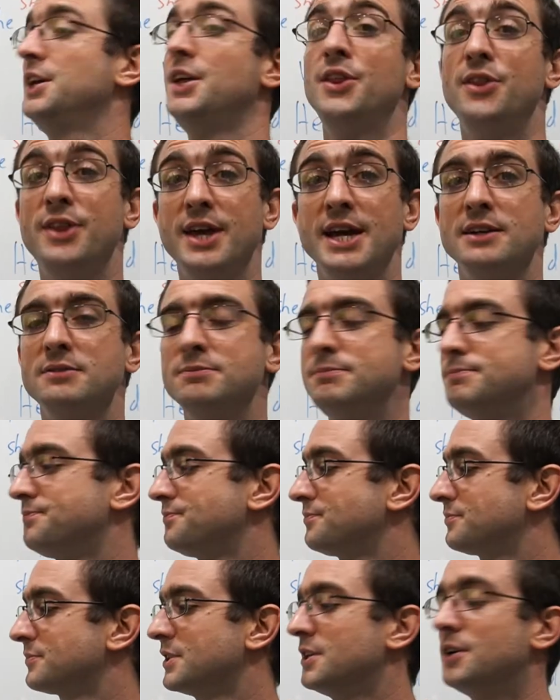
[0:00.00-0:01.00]
Then,
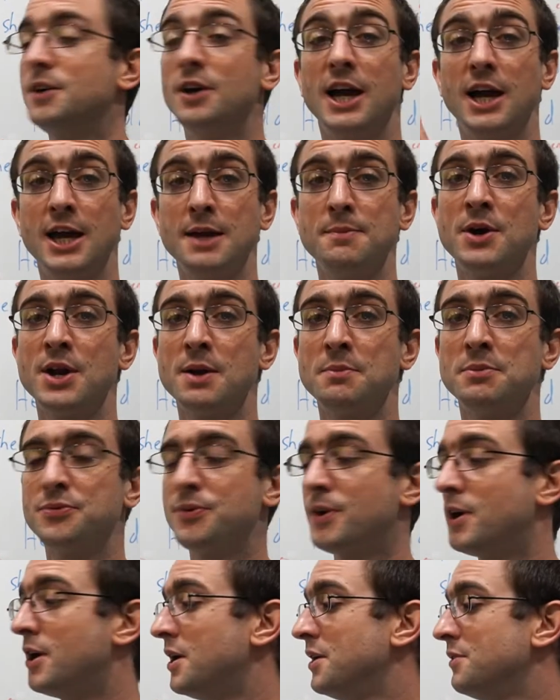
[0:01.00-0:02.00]
email number
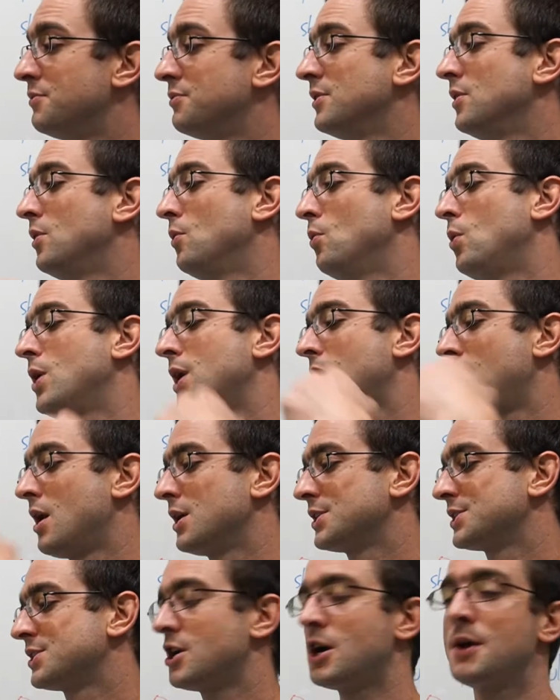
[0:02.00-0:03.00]
5, one
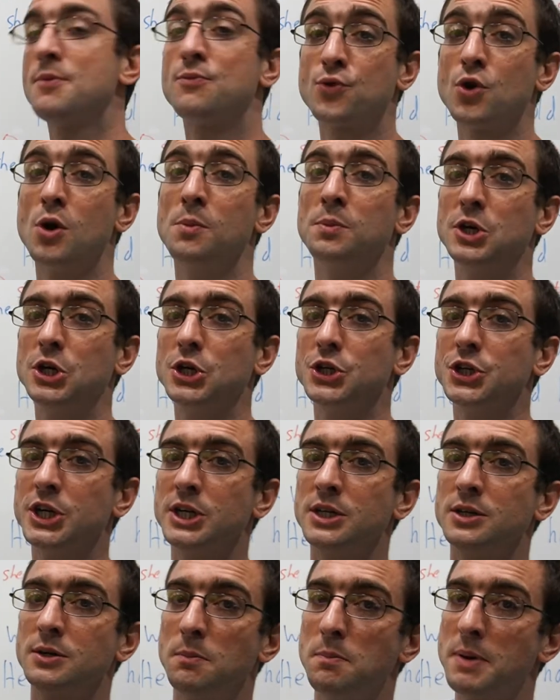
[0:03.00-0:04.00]
last time from
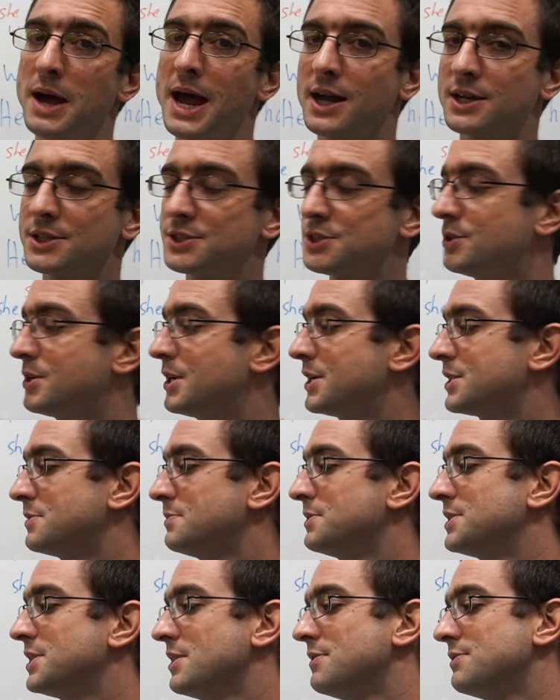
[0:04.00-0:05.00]
Gunnar back to customer
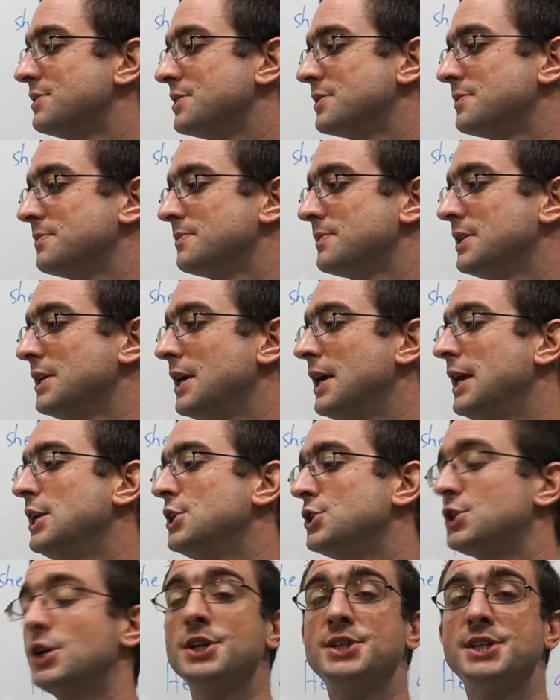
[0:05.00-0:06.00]
service.
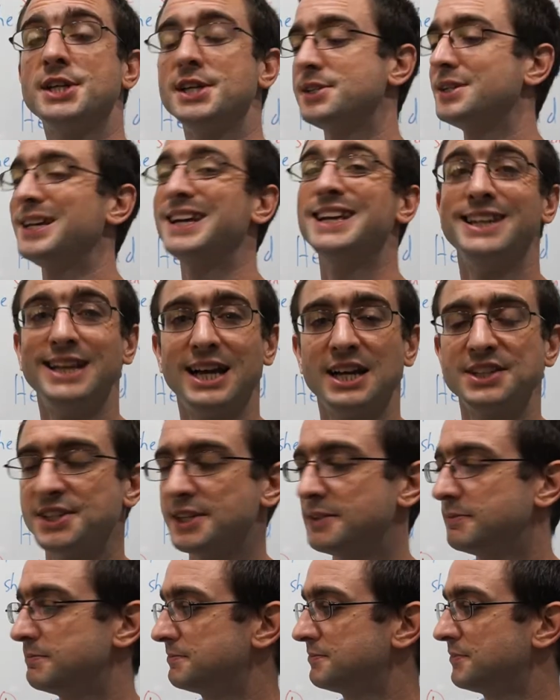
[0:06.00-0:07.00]
So it says,
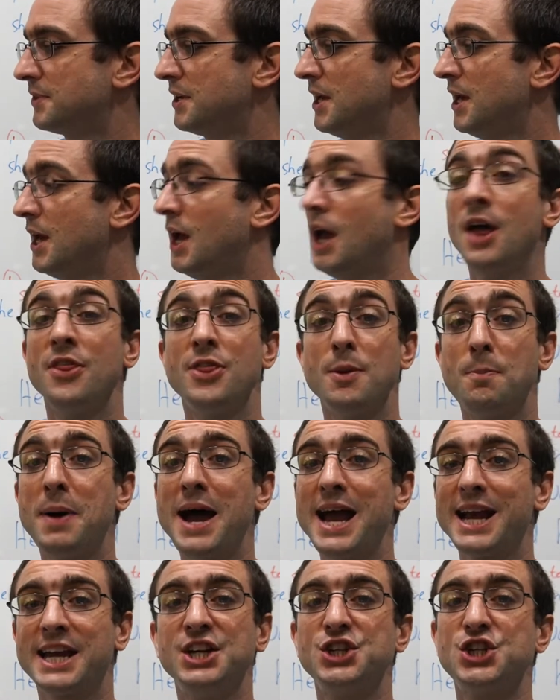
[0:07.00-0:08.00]
Lasse, the
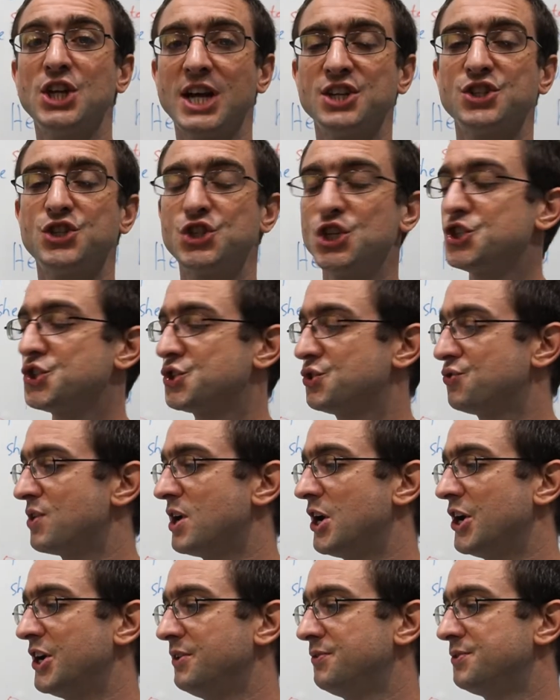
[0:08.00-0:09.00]
package has just
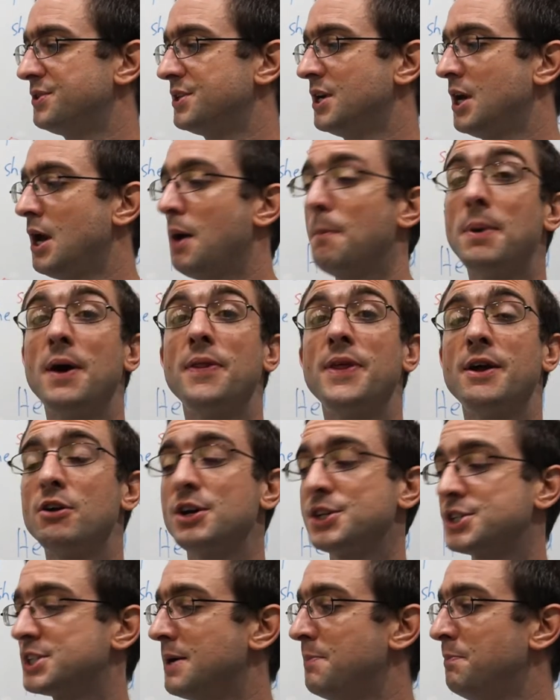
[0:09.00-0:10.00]
arrived, but there are
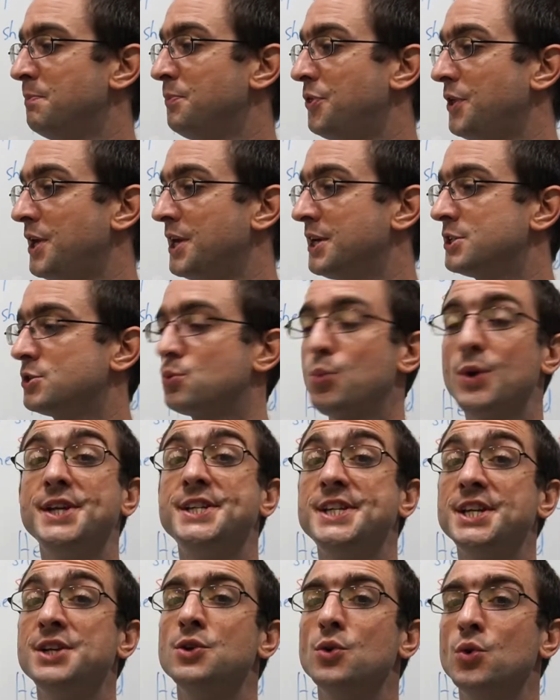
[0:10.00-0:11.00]
some things we
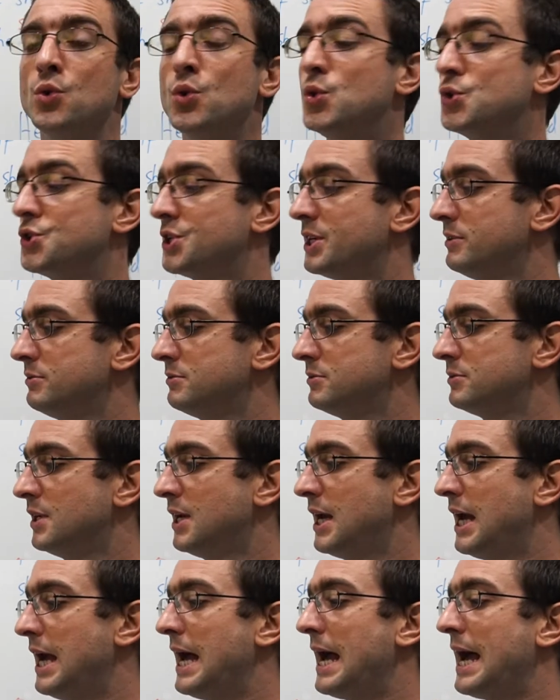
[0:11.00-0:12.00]
didn't order
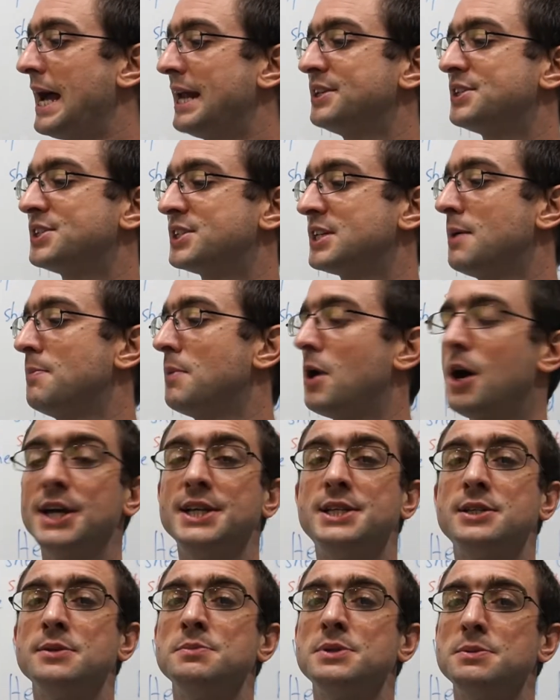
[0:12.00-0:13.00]
and some
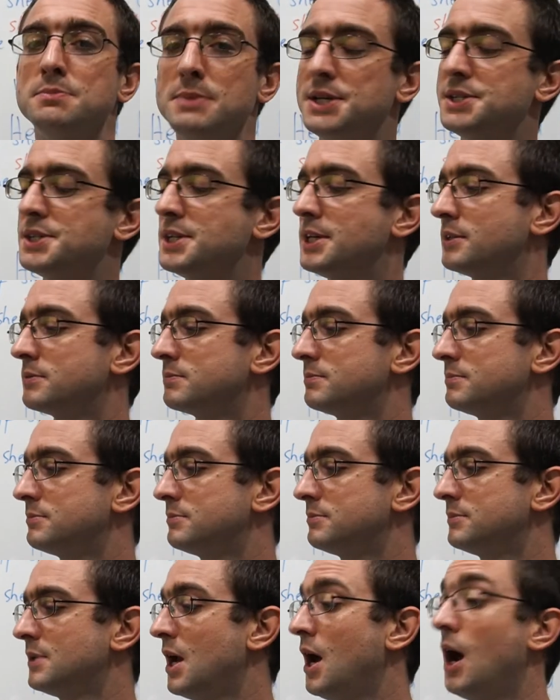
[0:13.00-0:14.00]
items missing.
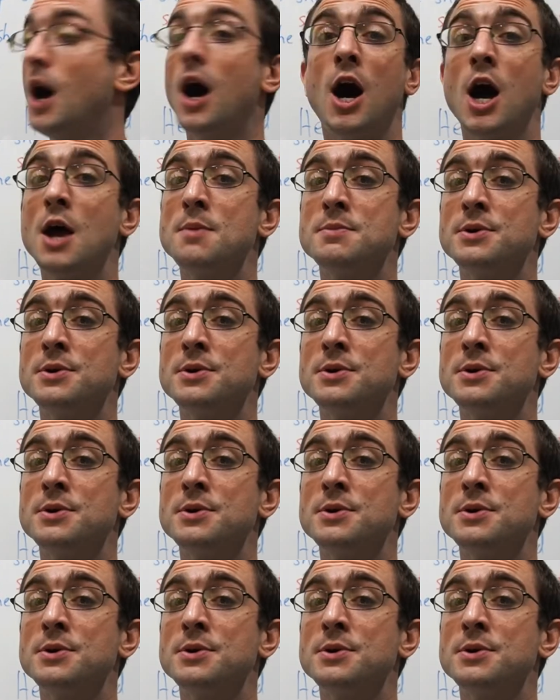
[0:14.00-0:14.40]
I'm